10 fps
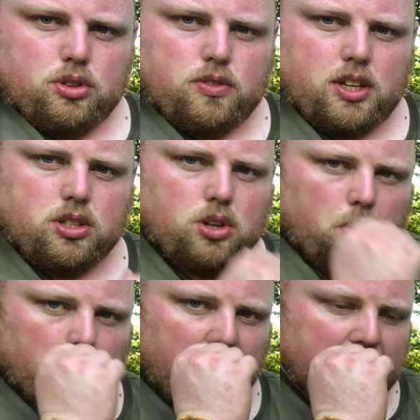of it.
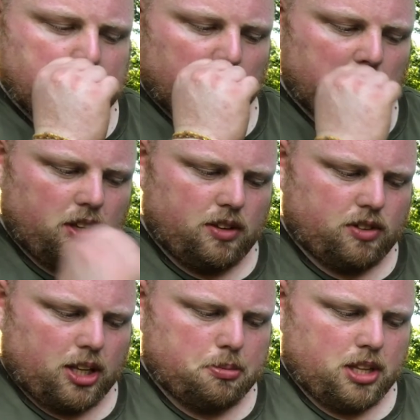So it's good when you've
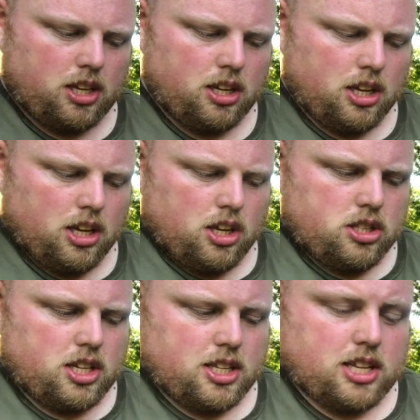clipped it
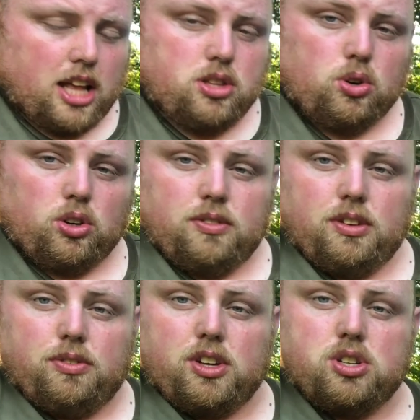to your tent, or if you're
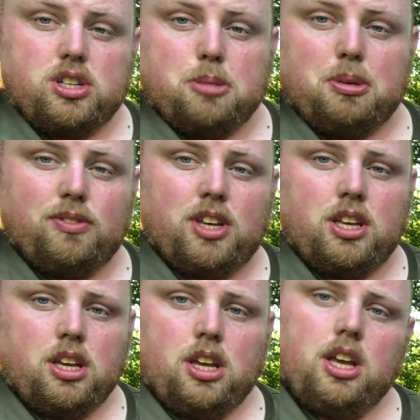fishing your bivvy,
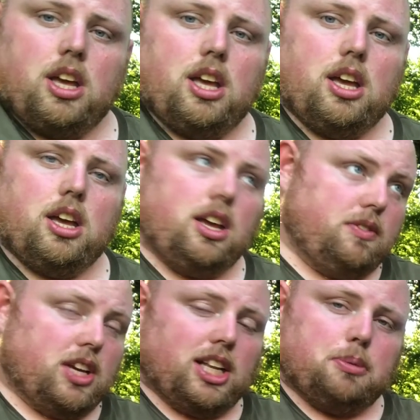if you
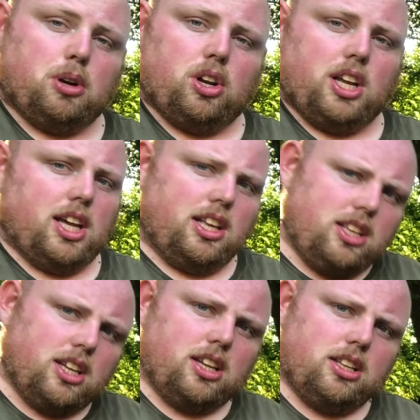clip it on there and
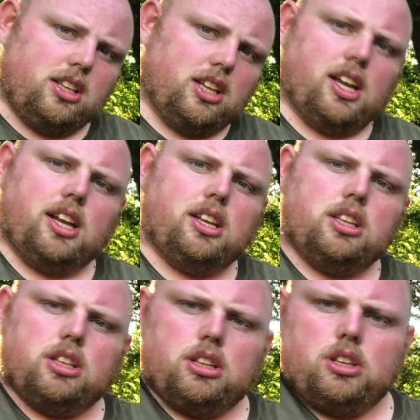
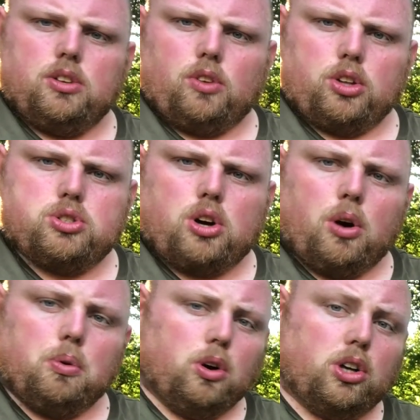your rods go
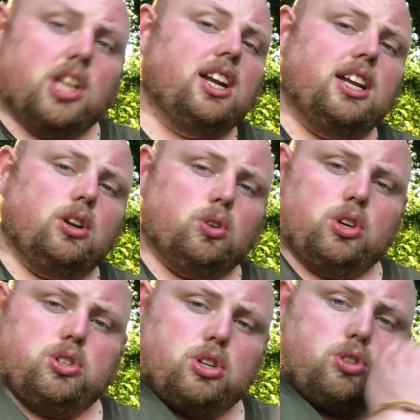or you hear a
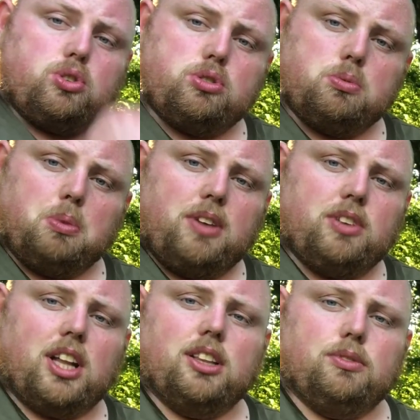noise, you can just wave your
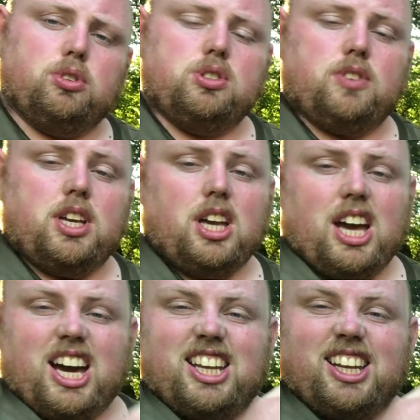hand in front of it
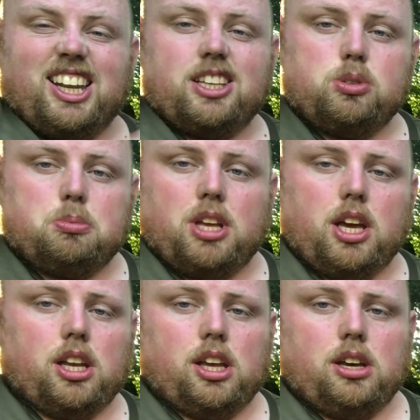and it'll light up the
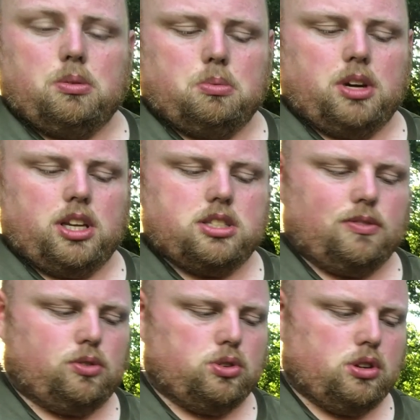area where it's in
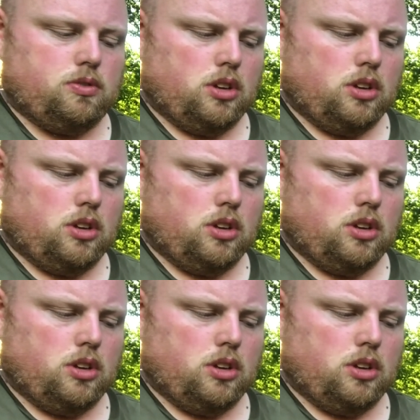front of,